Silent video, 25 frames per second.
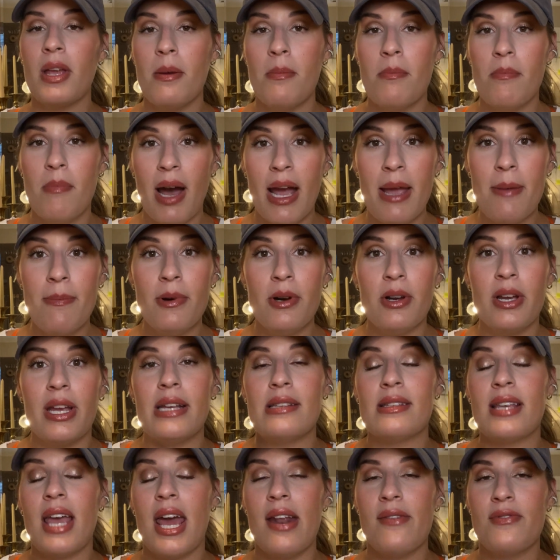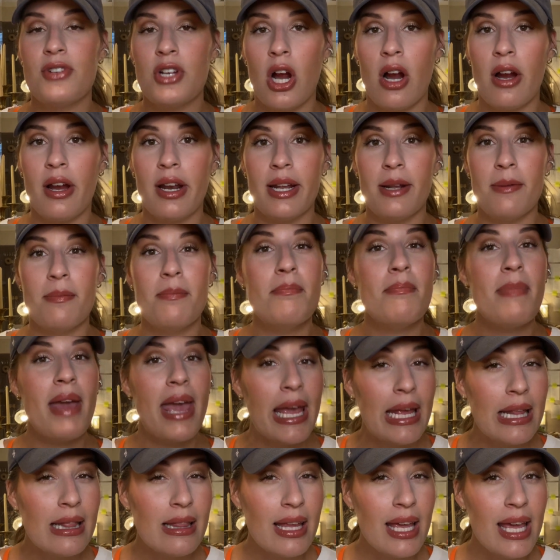my book is kind of targeted
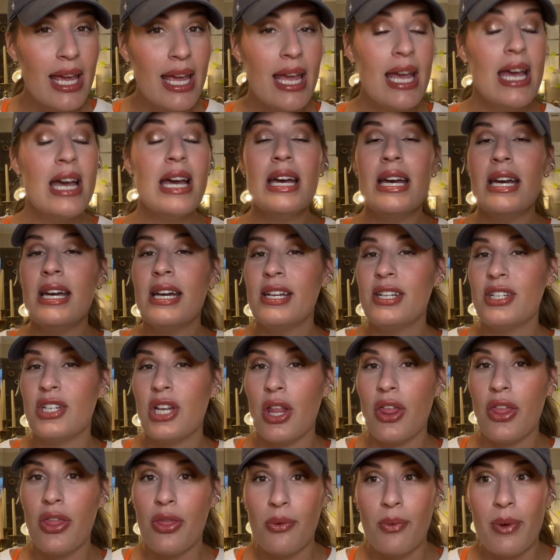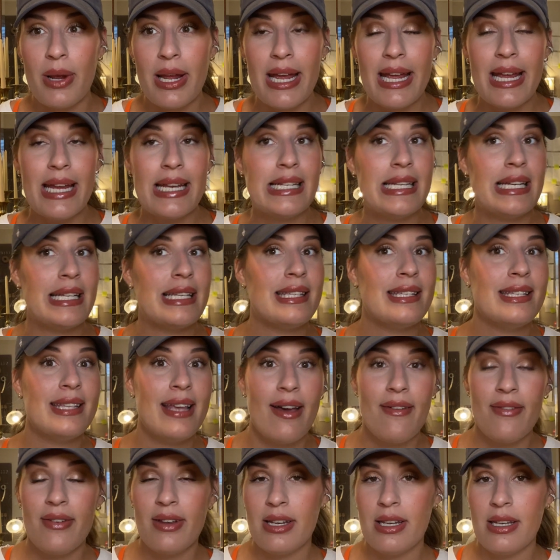mainly to three to
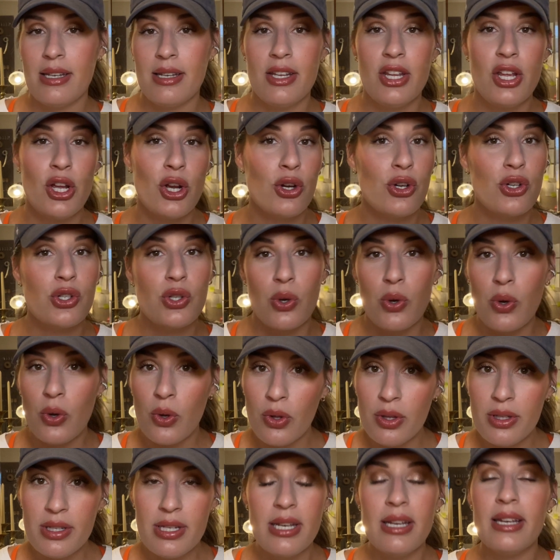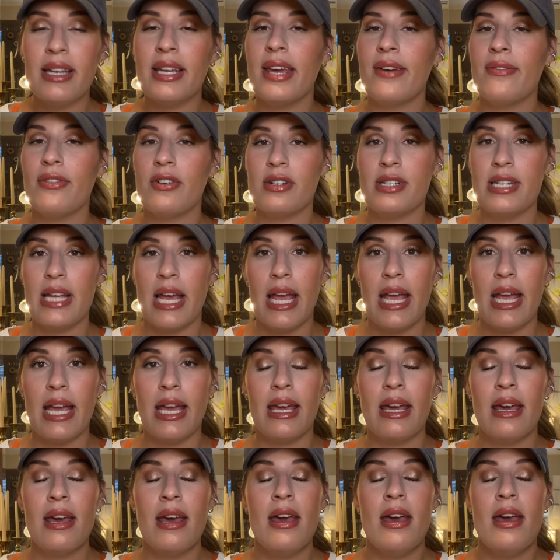seven years old, give or take.
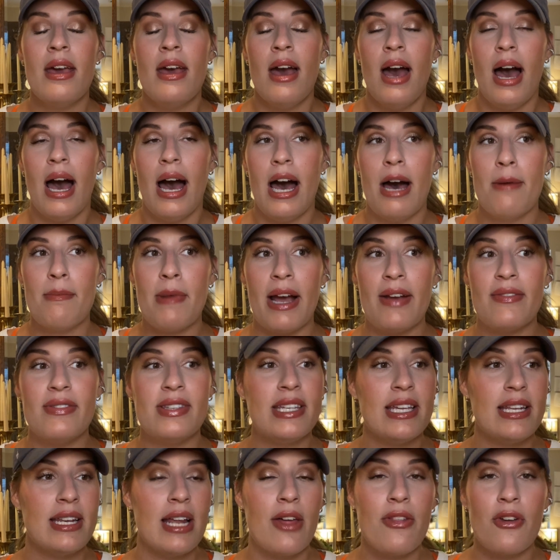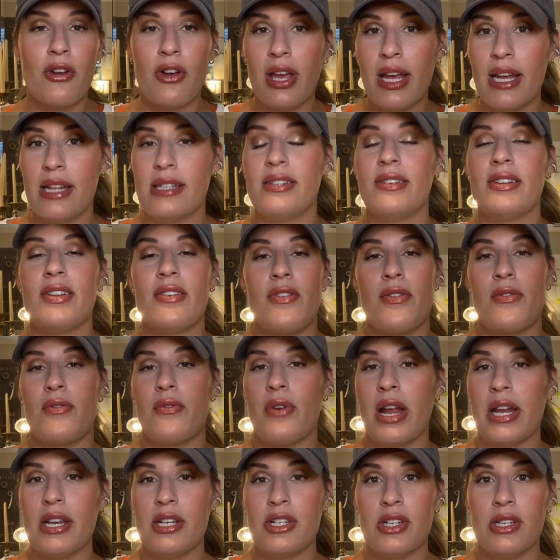Um, I've seen other kids at different
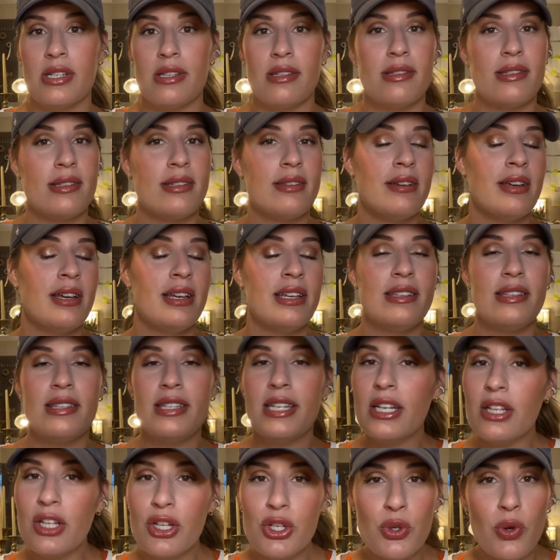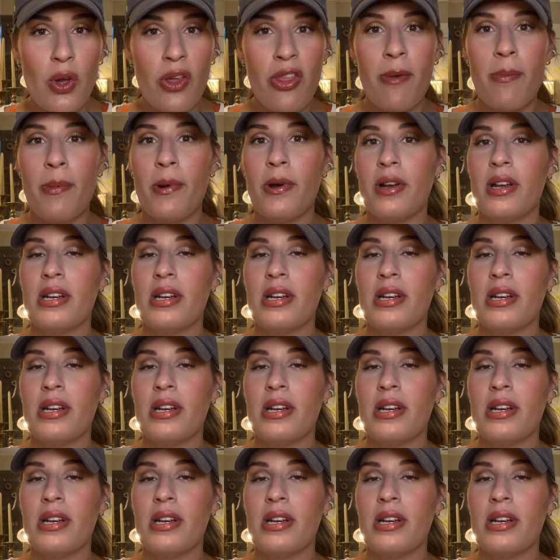ranges still enjoy the book,